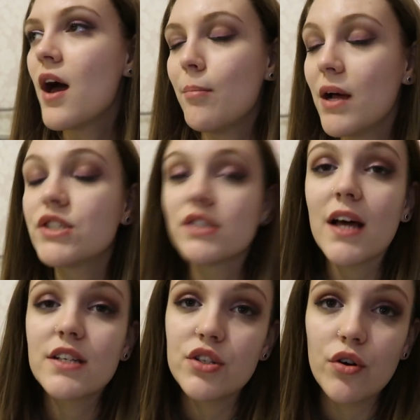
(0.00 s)
Mentioned
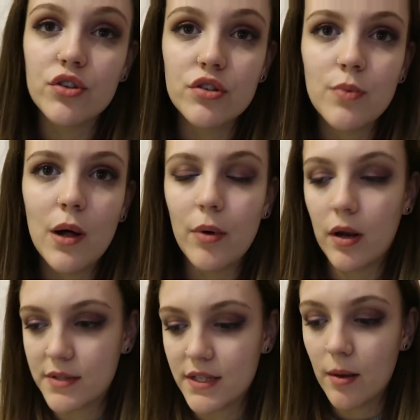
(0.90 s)
that to the doctor as well while
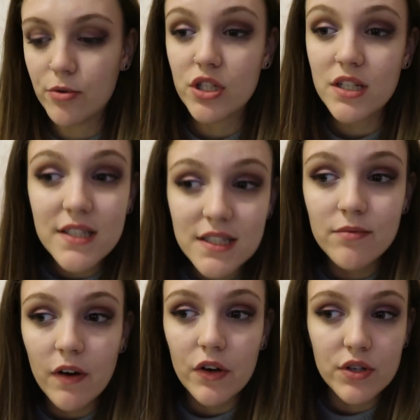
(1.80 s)
I was in there, but she didn't
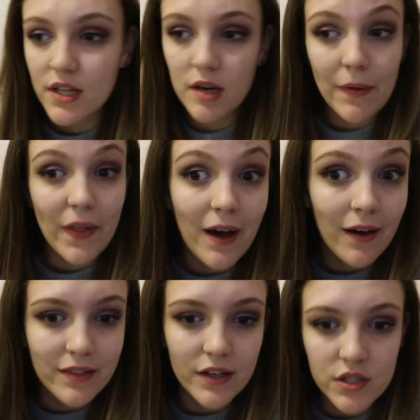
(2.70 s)
seem very concerned about that
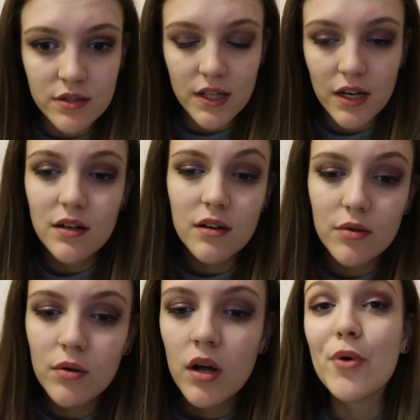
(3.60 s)
either. She was like,
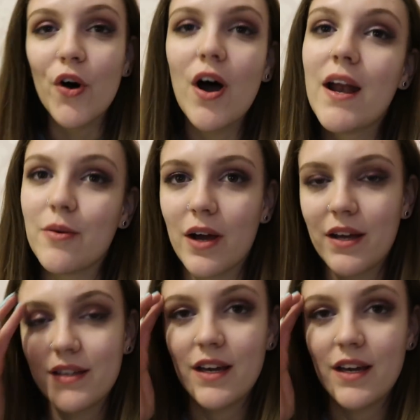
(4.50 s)
oh. But anyway,